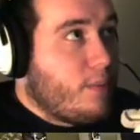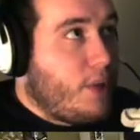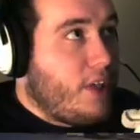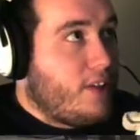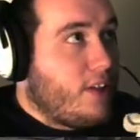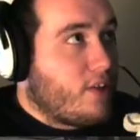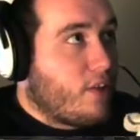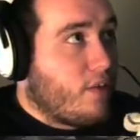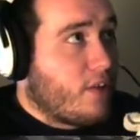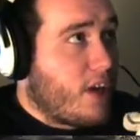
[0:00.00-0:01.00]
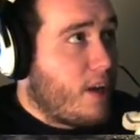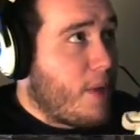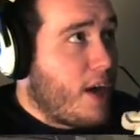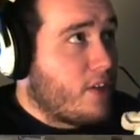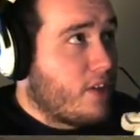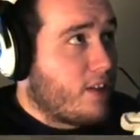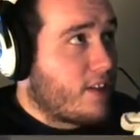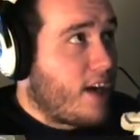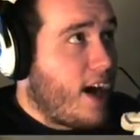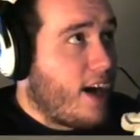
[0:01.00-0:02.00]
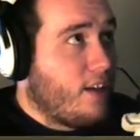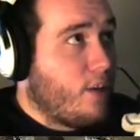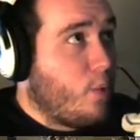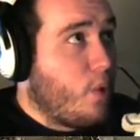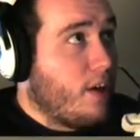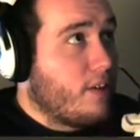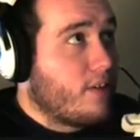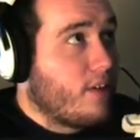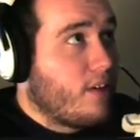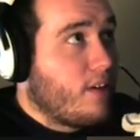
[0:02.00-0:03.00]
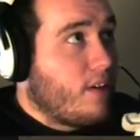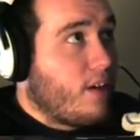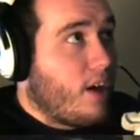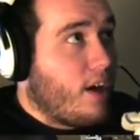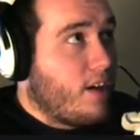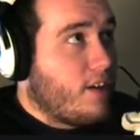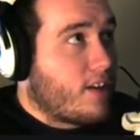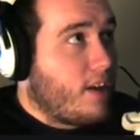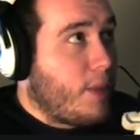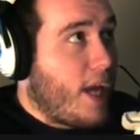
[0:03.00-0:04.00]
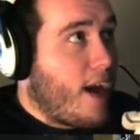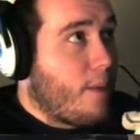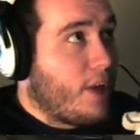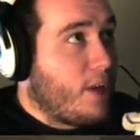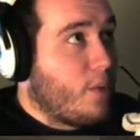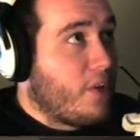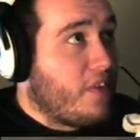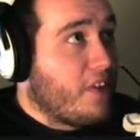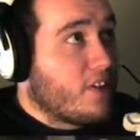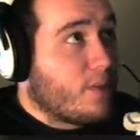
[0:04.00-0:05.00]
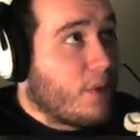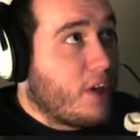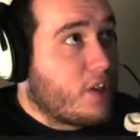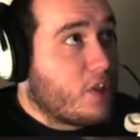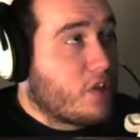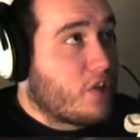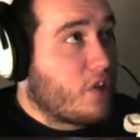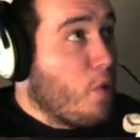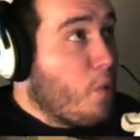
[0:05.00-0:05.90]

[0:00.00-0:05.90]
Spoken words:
PC servers, and I imagine that's kind of what is going to be happening with this, but it's just so